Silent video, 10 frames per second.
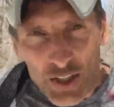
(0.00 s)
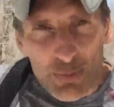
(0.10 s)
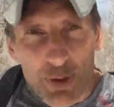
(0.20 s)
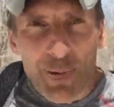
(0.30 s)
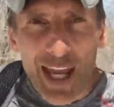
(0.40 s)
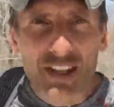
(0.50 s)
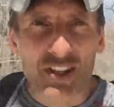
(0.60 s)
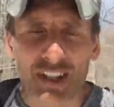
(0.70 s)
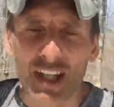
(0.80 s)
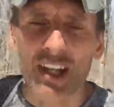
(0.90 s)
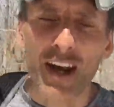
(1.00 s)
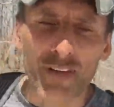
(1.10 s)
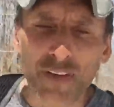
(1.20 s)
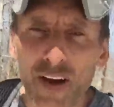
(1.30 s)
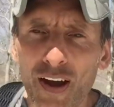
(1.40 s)
to be patient
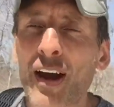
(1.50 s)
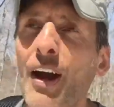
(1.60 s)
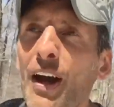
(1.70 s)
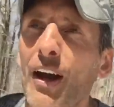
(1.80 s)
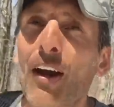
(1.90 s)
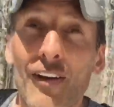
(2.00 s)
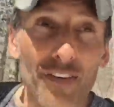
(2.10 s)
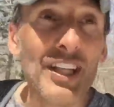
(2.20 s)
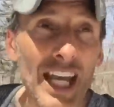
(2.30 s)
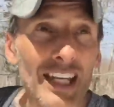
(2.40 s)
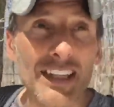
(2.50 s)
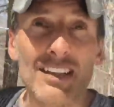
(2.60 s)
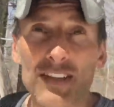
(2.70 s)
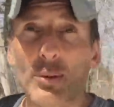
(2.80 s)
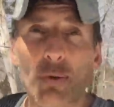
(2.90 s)
enough for the
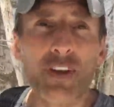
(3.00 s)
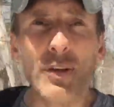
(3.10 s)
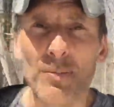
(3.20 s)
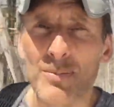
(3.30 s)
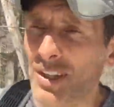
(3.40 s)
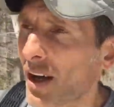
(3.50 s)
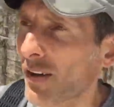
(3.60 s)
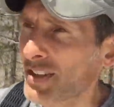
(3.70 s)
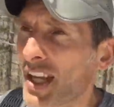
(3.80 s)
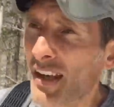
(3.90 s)
ideas to reveal themselves.